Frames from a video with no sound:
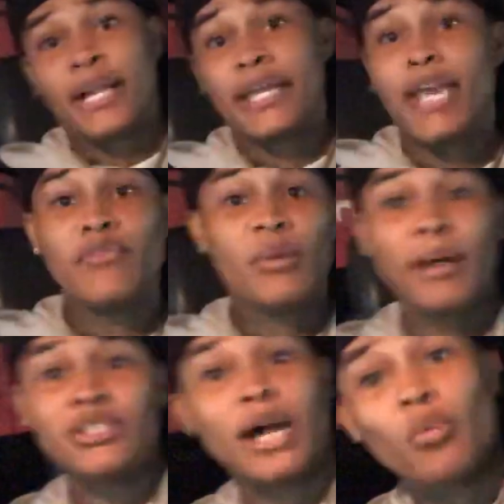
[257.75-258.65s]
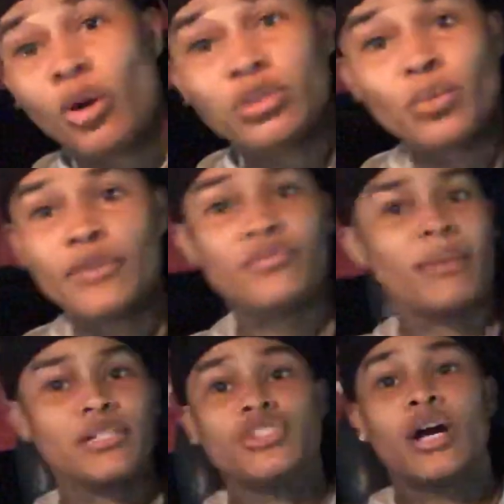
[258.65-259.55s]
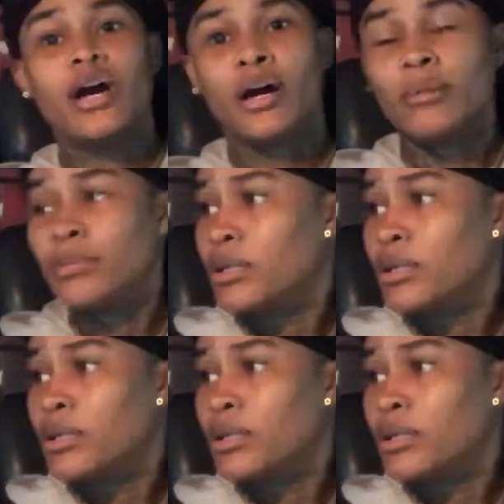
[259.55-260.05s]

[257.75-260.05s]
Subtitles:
I walked away from my job.